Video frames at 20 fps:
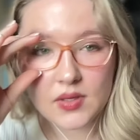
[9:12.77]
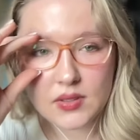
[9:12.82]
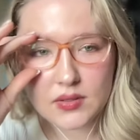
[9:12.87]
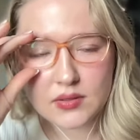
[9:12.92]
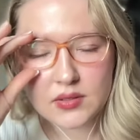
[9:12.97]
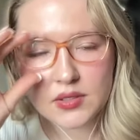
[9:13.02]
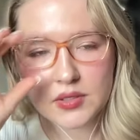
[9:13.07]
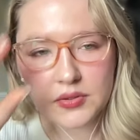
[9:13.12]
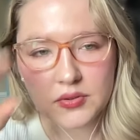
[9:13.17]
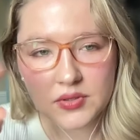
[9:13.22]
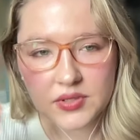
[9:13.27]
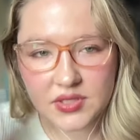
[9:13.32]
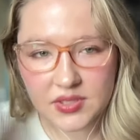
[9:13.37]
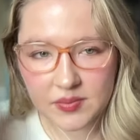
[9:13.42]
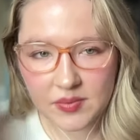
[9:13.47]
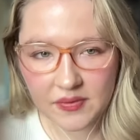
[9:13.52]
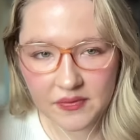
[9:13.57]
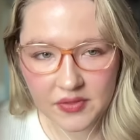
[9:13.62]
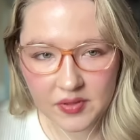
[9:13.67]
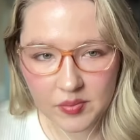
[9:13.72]
So some
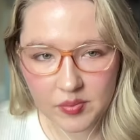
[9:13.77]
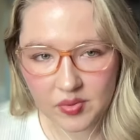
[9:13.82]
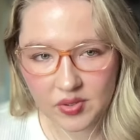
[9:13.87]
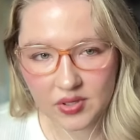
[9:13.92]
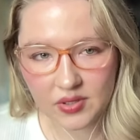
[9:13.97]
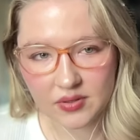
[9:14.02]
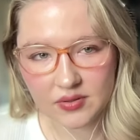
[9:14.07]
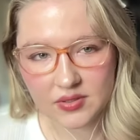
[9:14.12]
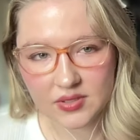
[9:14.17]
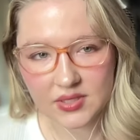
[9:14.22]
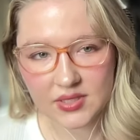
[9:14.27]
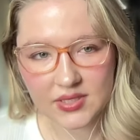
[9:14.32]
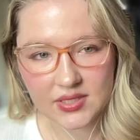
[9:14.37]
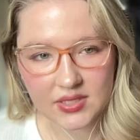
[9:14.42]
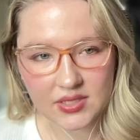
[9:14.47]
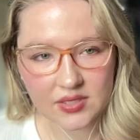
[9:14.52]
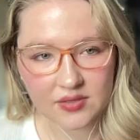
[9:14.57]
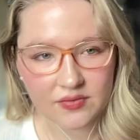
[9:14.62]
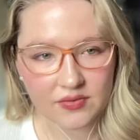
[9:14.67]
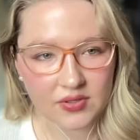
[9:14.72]
of the pros
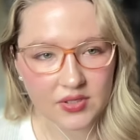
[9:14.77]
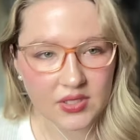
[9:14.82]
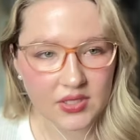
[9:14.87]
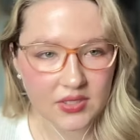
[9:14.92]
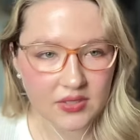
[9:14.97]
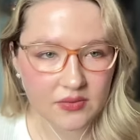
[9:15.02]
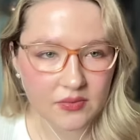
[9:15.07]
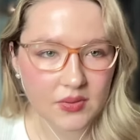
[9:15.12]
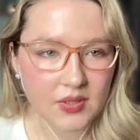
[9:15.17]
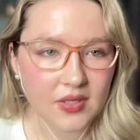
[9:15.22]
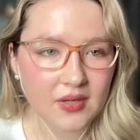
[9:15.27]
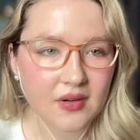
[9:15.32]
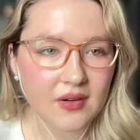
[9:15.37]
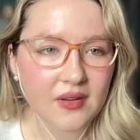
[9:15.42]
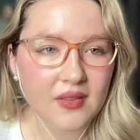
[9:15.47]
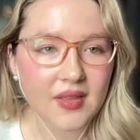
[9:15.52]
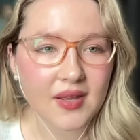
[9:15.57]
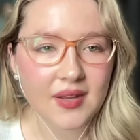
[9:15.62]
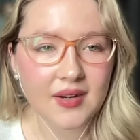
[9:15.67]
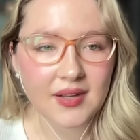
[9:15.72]
listed for this one are
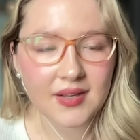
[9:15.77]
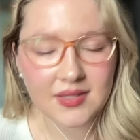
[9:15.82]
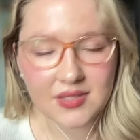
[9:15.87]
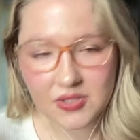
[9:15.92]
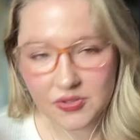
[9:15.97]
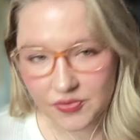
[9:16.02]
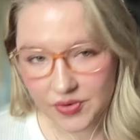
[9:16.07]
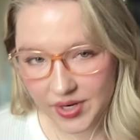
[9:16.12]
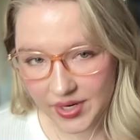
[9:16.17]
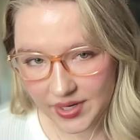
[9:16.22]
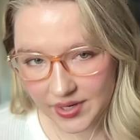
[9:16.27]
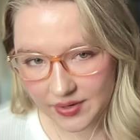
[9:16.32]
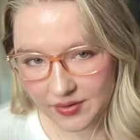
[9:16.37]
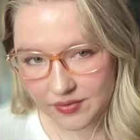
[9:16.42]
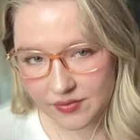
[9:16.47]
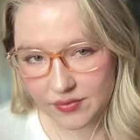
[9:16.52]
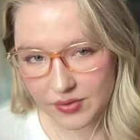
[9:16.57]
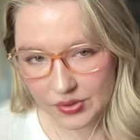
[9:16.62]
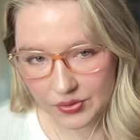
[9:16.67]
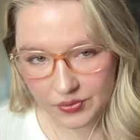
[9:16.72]
that it's great
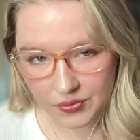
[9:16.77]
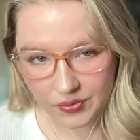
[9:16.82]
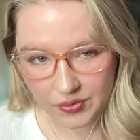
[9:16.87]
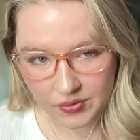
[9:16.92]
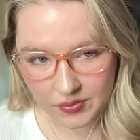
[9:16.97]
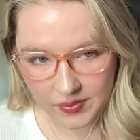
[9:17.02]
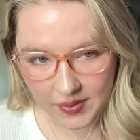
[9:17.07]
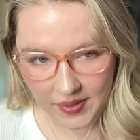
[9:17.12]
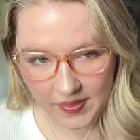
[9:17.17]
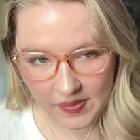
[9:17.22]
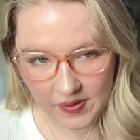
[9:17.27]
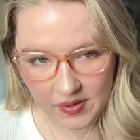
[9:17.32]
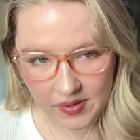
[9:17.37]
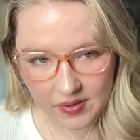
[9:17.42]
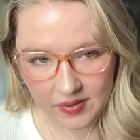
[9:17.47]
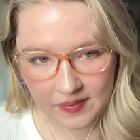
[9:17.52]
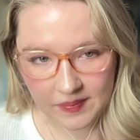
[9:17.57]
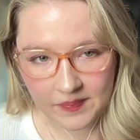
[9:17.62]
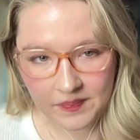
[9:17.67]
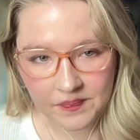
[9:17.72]
for cold
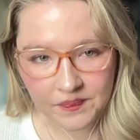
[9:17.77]
weather,